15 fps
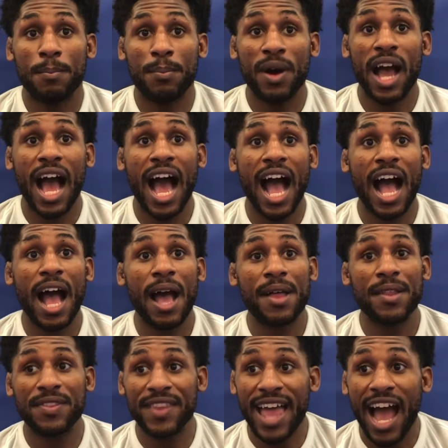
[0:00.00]
but
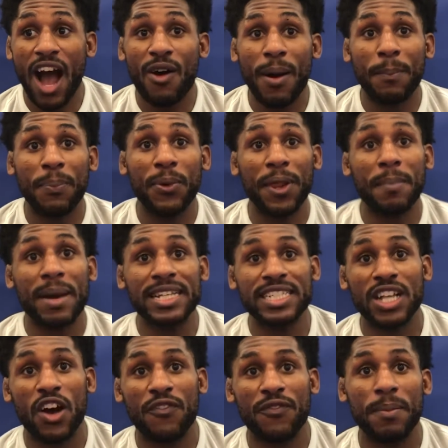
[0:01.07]
now I'm putting
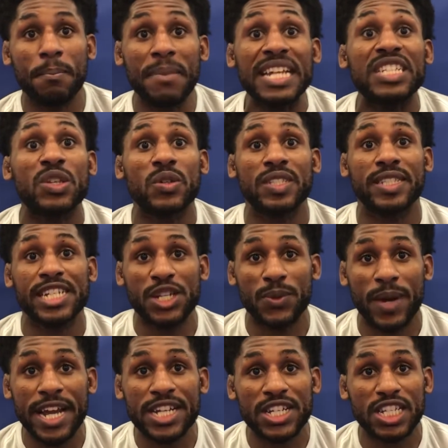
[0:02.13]
myself in mental
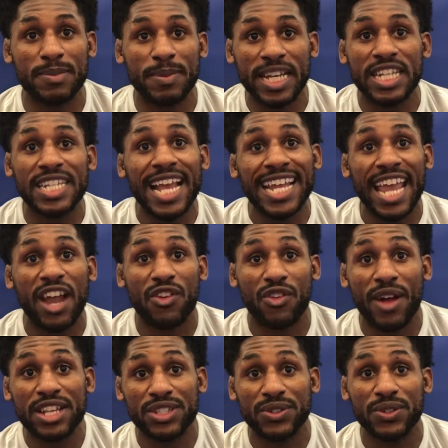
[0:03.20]
situations because I can't
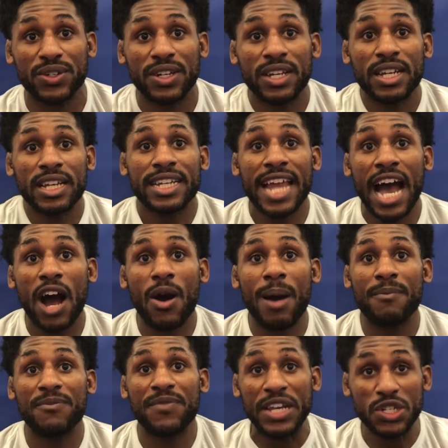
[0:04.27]
wrestle. Now
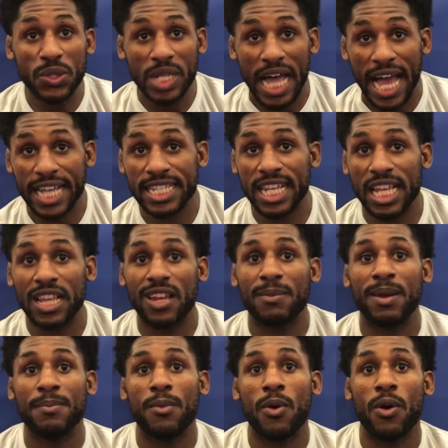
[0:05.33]
I'm visualizing a little
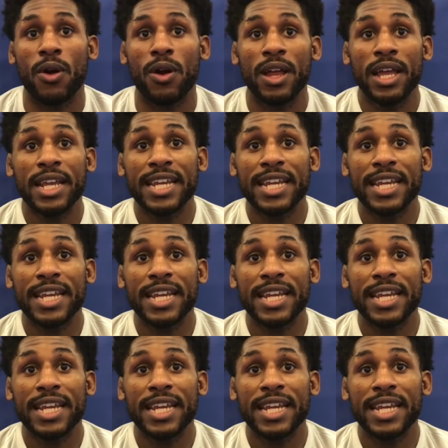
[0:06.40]
bit more.